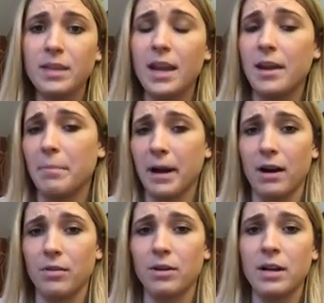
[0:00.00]
and
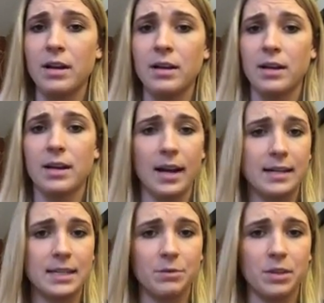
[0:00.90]
about
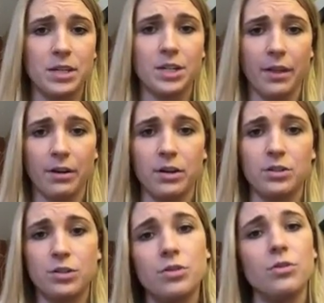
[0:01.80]
connecting with each other
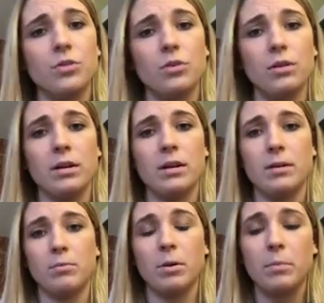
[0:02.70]
to
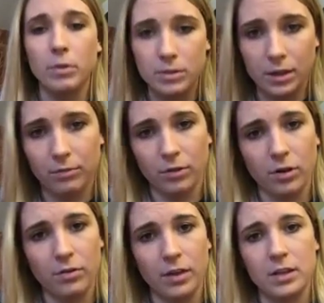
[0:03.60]
promote
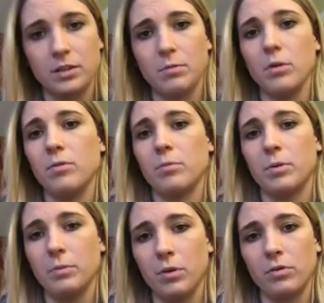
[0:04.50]
self-growth and to
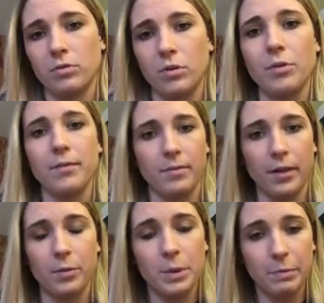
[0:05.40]
promote growth of
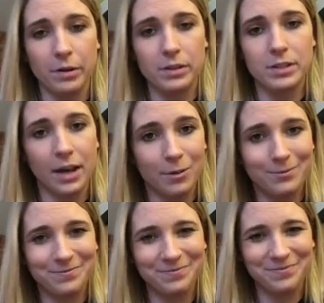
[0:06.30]
other people. So,
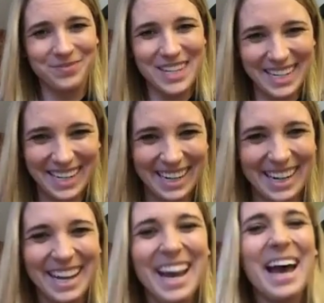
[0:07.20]

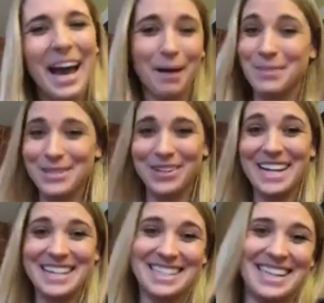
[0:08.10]
happy
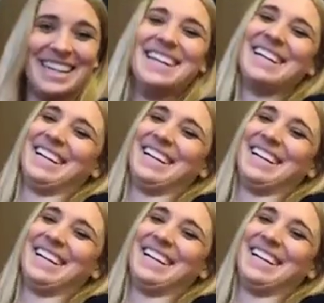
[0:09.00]
2018.